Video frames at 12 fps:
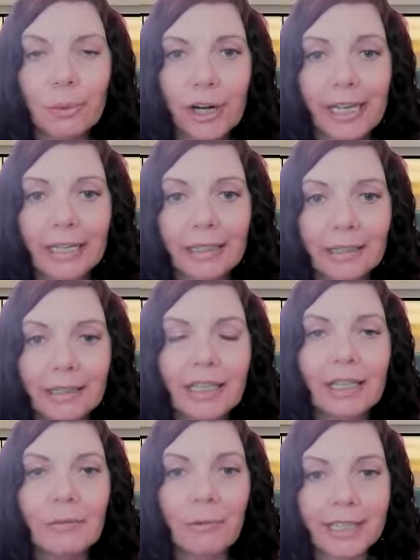your
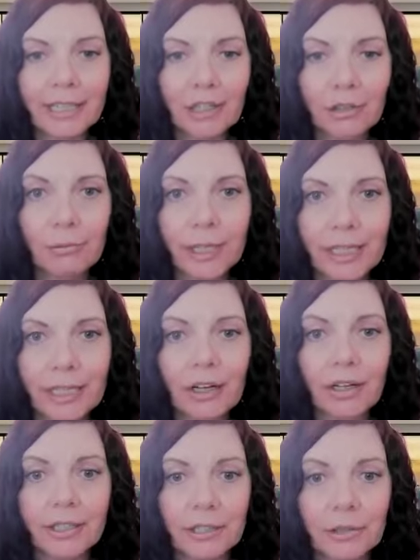brain in what you're
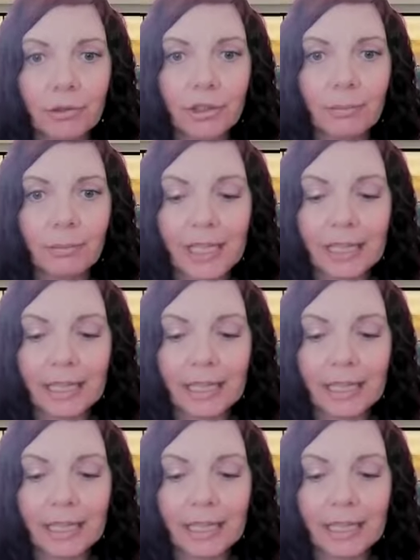reading on social